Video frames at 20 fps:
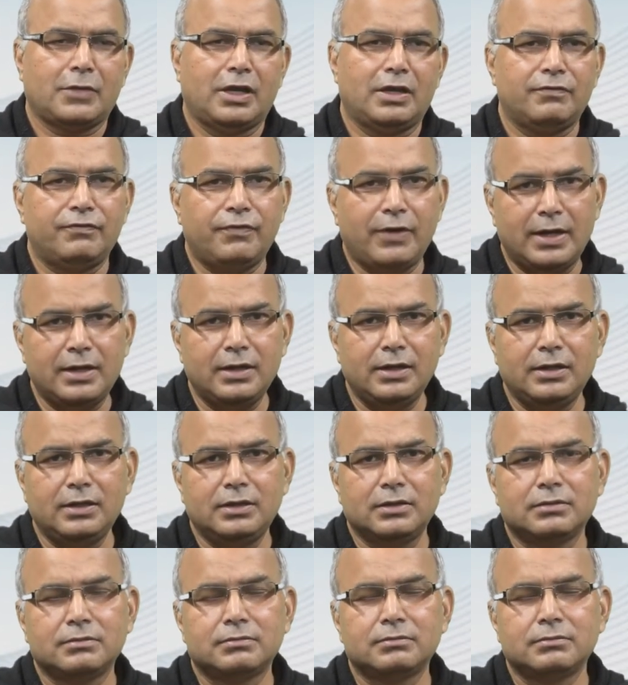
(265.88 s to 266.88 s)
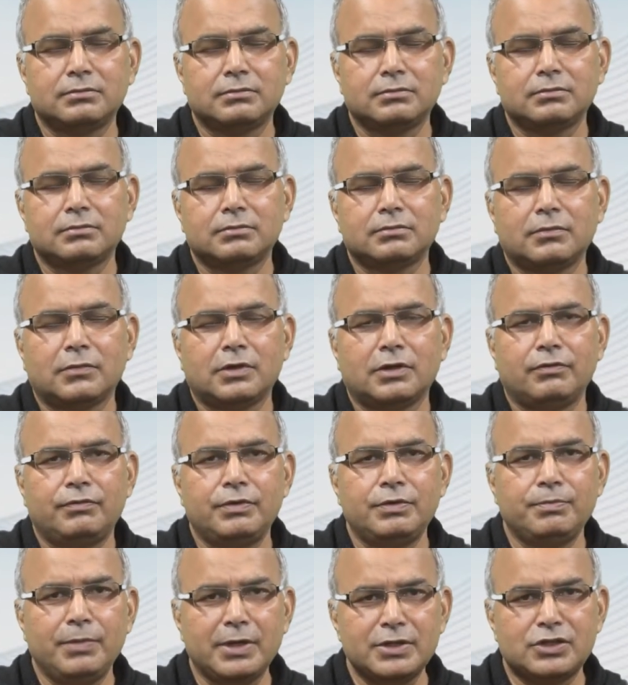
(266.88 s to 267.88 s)
And finally,
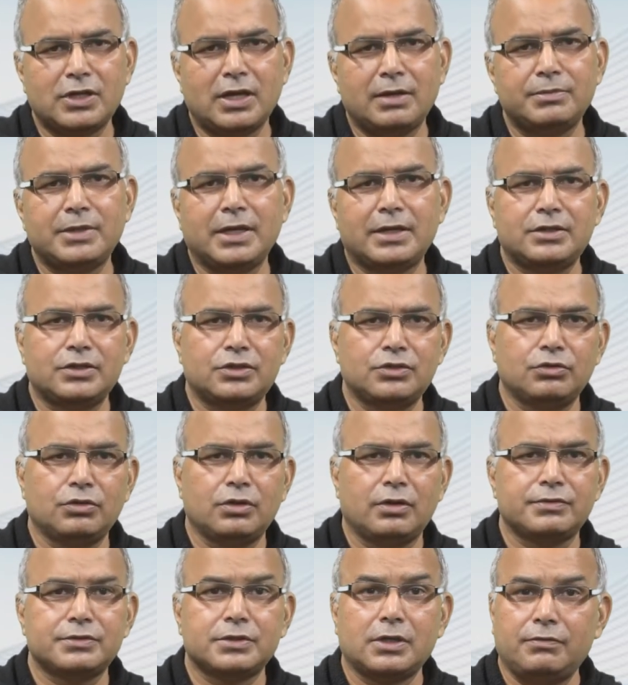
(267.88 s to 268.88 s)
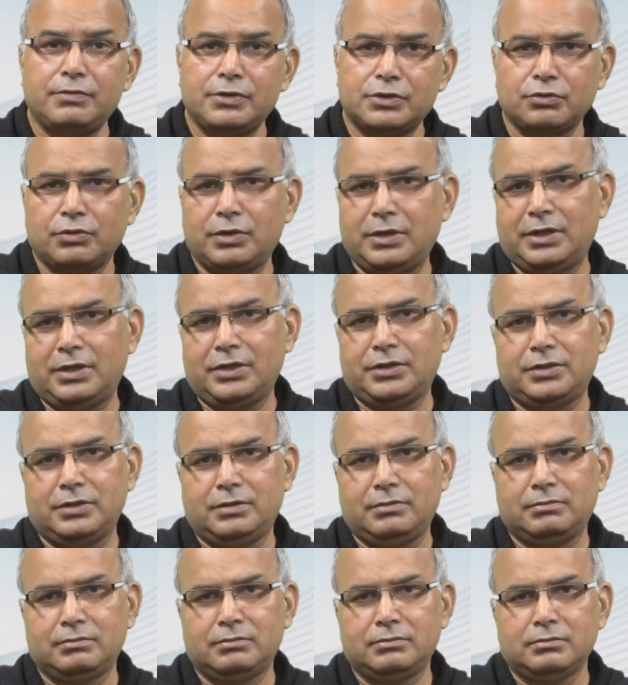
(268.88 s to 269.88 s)
we must have the attitude of service
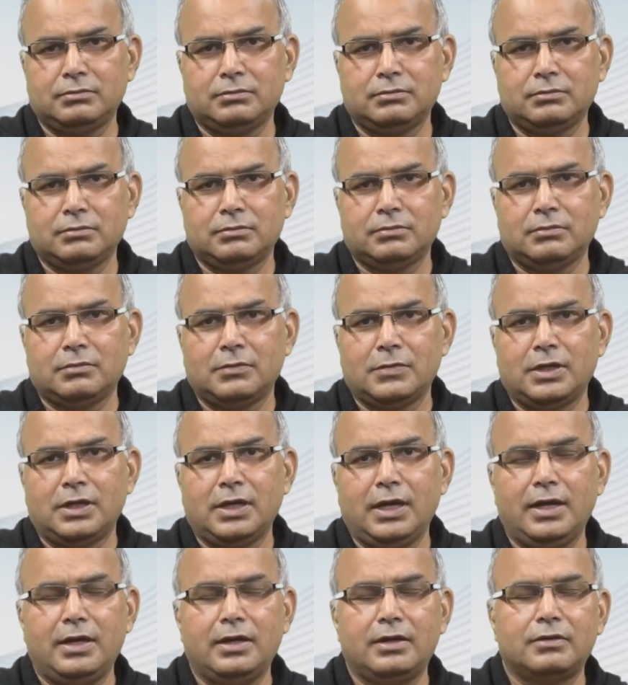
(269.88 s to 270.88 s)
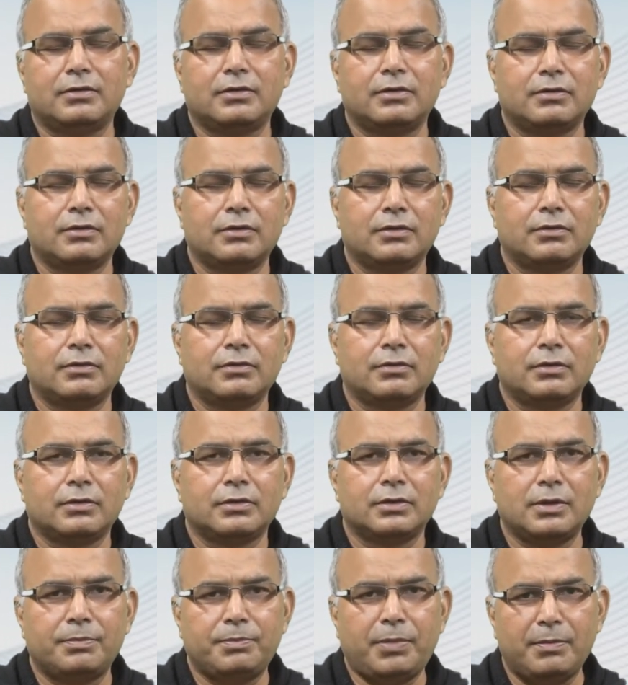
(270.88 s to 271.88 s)
orientation, and
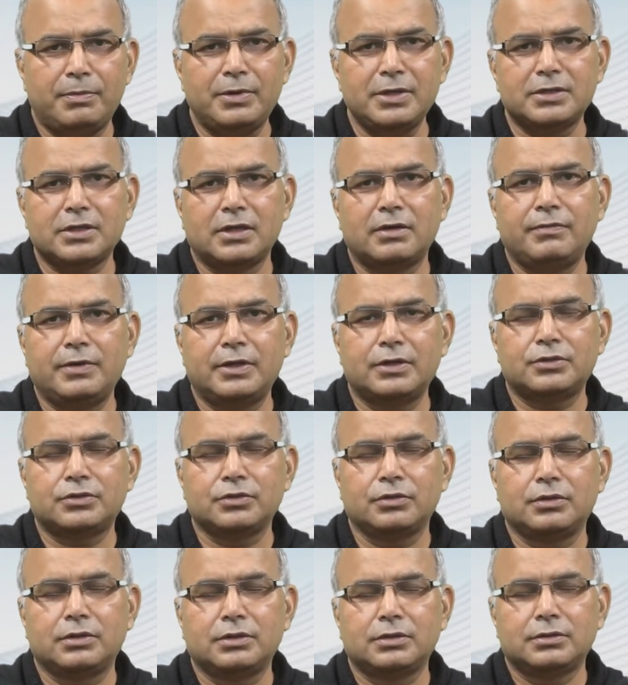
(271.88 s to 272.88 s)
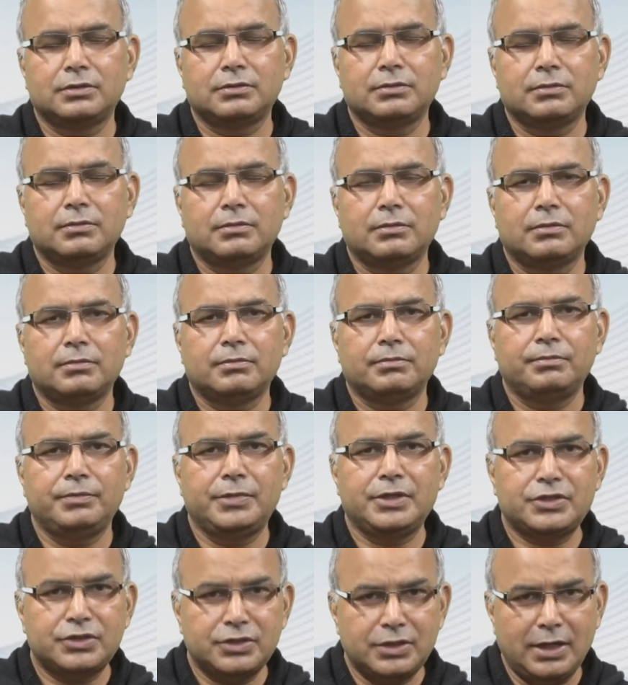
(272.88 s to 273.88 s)
the public servant should
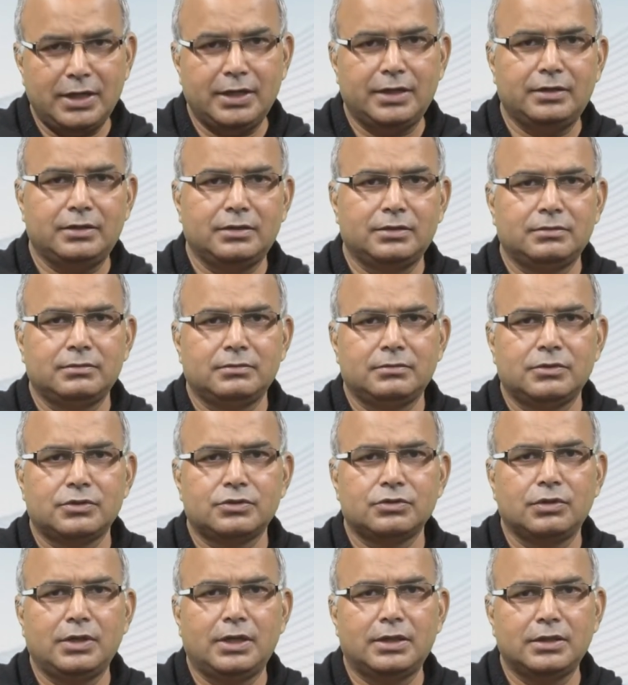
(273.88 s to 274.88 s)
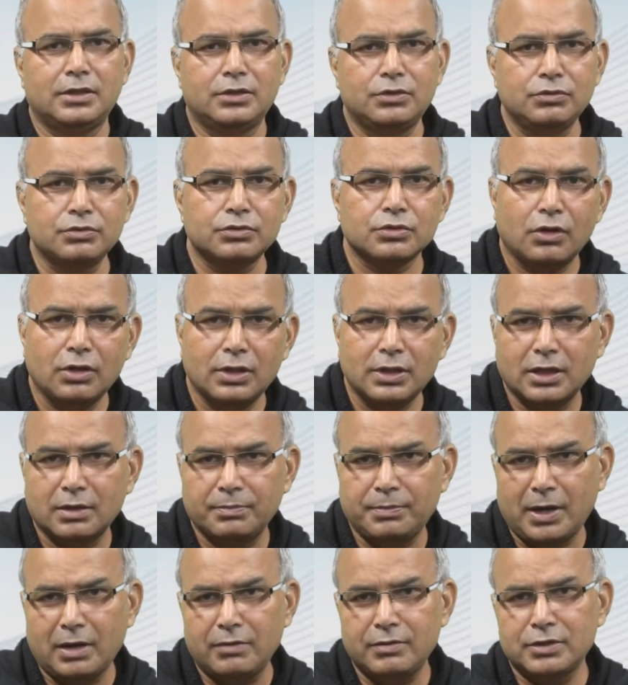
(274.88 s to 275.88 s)
be trained so that they use all their
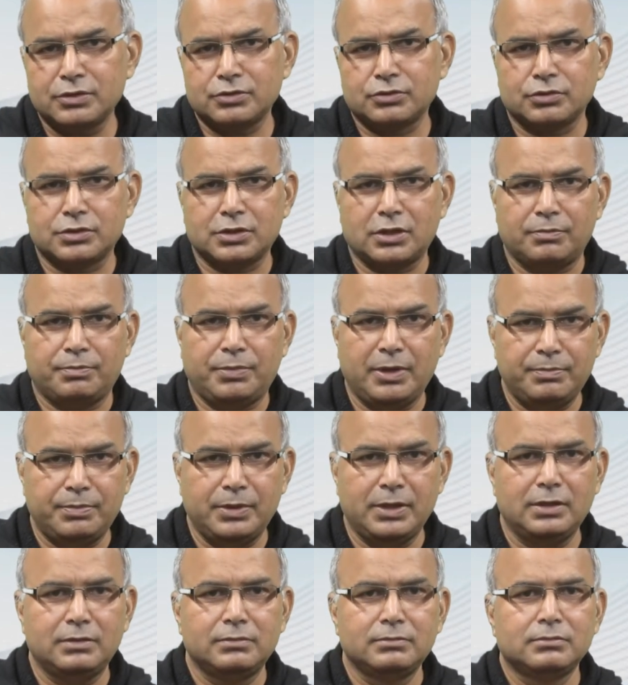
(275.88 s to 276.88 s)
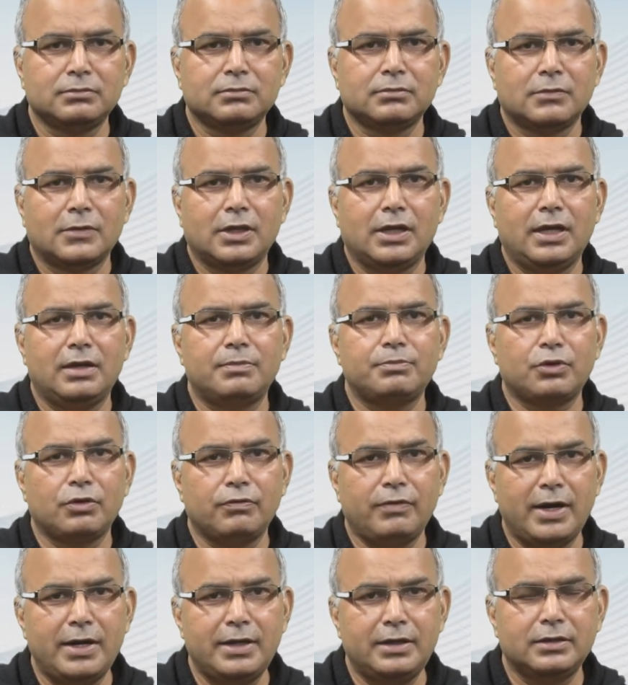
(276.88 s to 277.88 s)
powers to serve people and
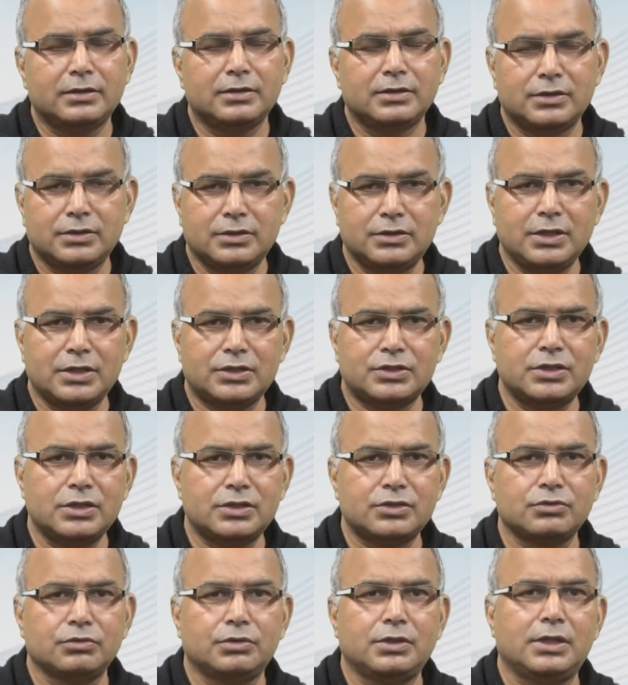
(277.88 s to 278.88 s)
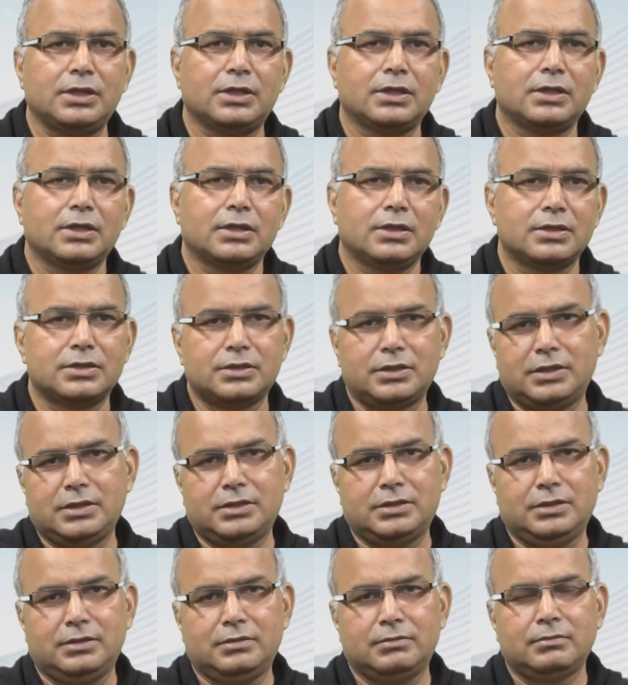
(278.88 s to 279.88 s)
provide justice to the
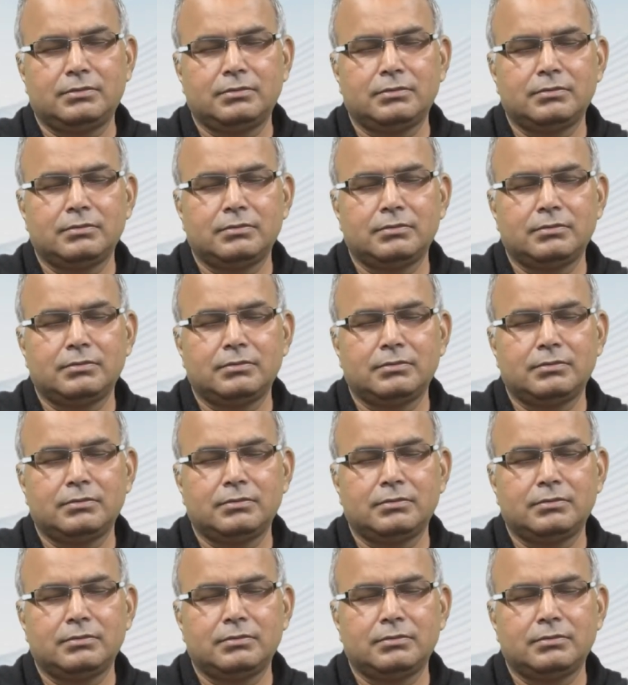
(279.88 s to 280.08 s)
citizen.